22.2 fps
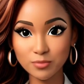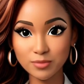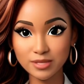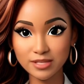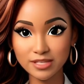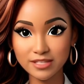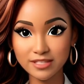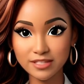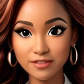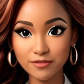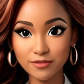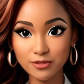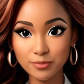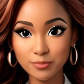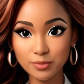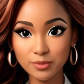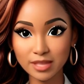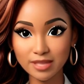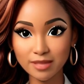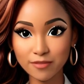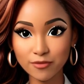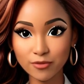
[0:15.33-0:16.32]
But with
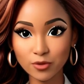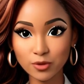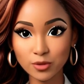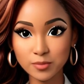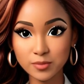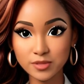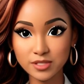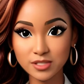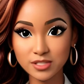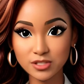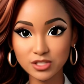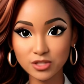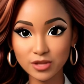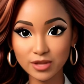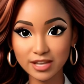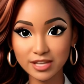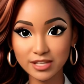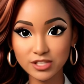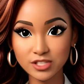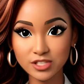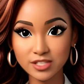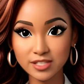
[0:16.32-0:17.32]
so many different
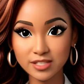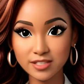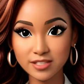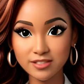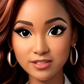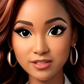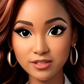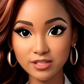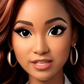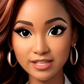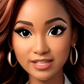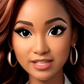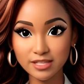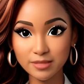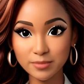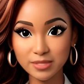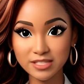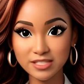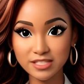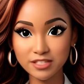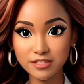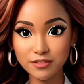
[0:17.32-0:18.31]
platforms and
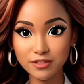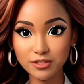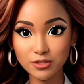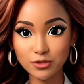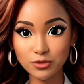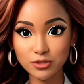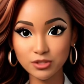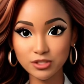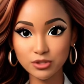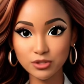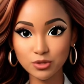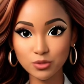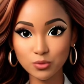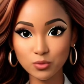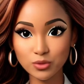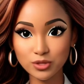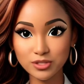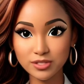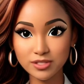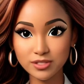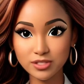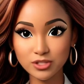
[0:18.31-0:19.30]
strategies, it can be
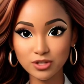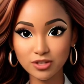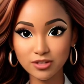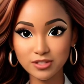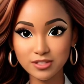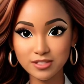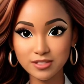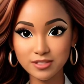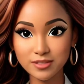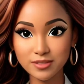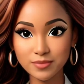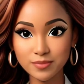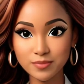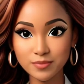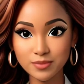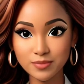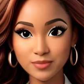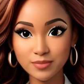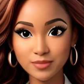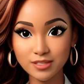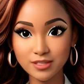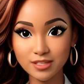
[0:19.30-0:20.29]
difficult to know where
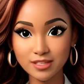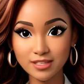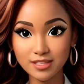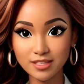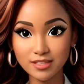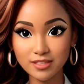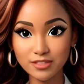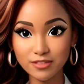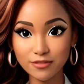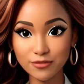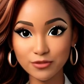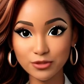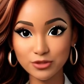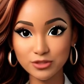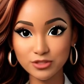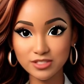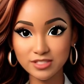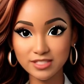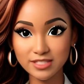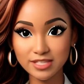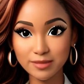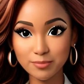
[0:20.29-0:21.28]
to start.
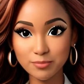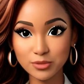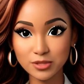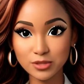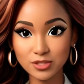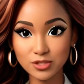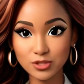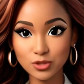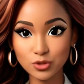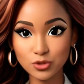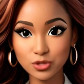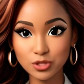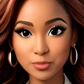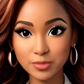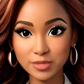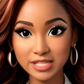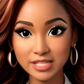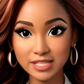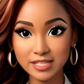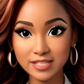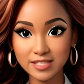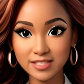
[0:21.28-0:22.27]
The first step to
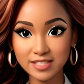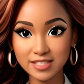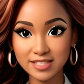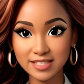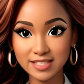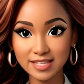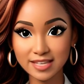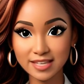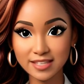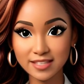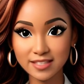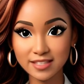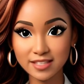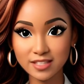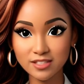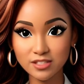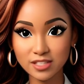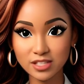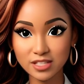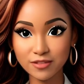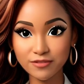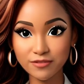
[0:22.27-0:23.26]
social media
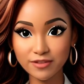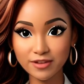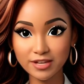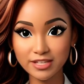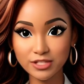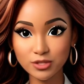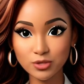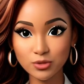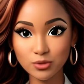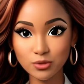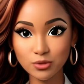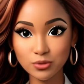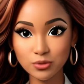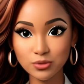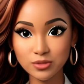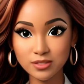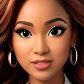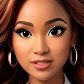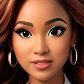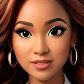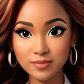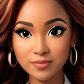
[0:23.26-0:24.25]
success is to
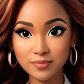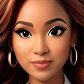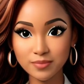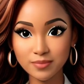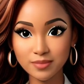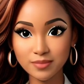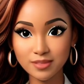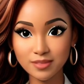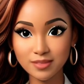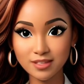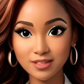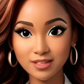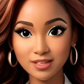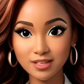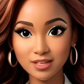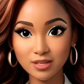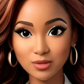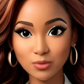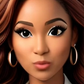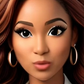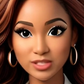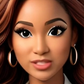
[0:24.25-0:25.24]
define your goals.
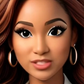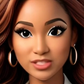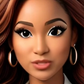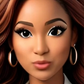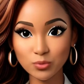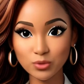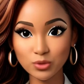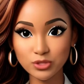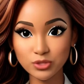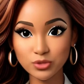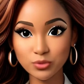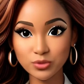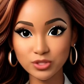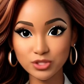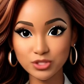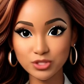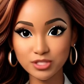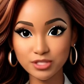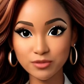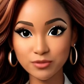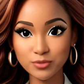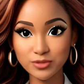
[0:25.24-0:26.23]
What do you want
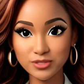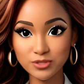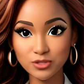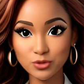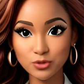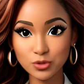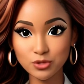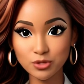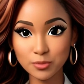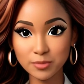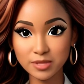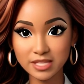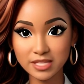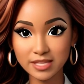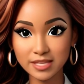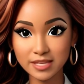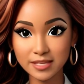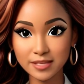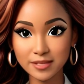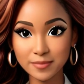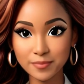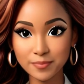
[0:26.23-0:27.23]
to achieve with social
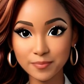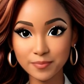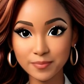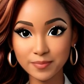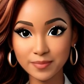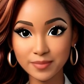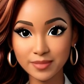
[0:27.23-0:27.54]
media?